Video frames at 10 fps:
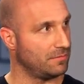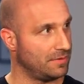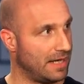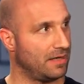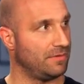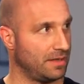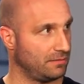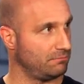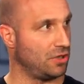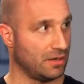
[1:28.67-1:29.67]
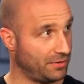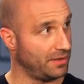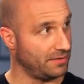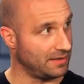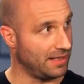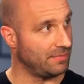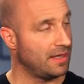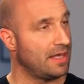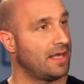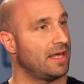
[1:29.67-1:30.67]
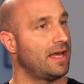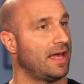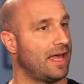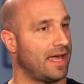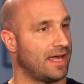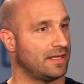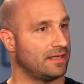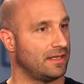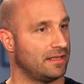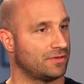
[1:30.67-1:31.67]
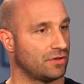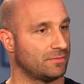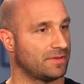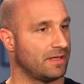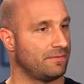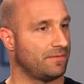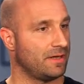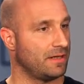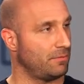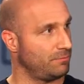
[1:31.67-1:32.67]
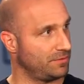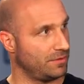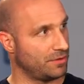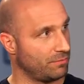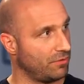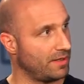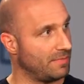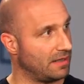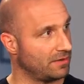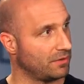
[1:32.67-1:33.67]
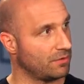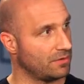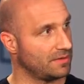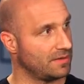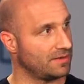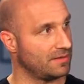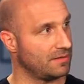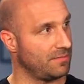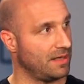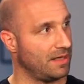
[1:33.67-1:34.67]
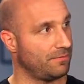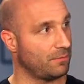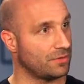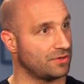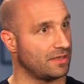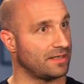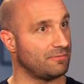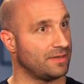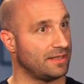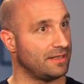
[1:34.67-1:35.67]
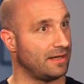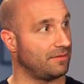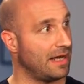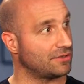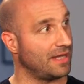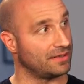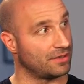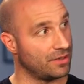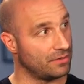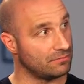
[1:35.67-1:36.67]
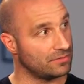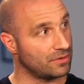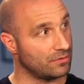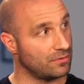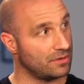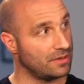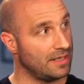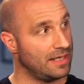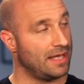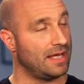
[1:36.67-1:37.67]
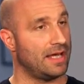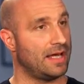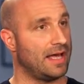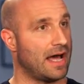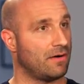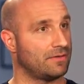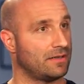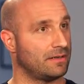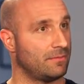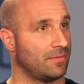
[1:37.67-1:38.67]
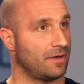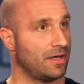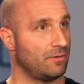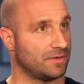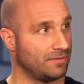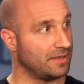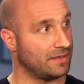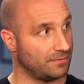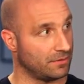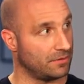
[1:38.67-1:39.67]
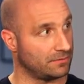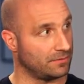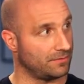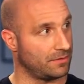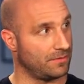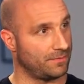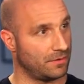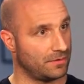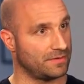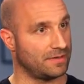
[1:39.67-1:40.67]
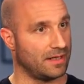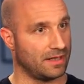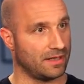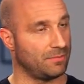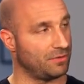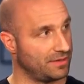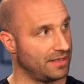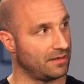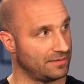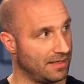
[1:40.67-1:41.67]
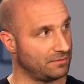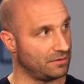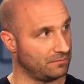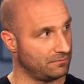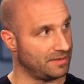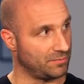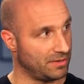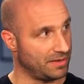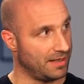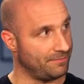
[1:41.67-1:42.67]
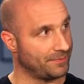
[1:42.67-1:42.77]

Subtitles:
not a very long period of time. Mm-hmm. And in terms of, to your point about the court system, fortunately, we never actually had to go to court. However, it was very difficult for the first couple of years after we split up.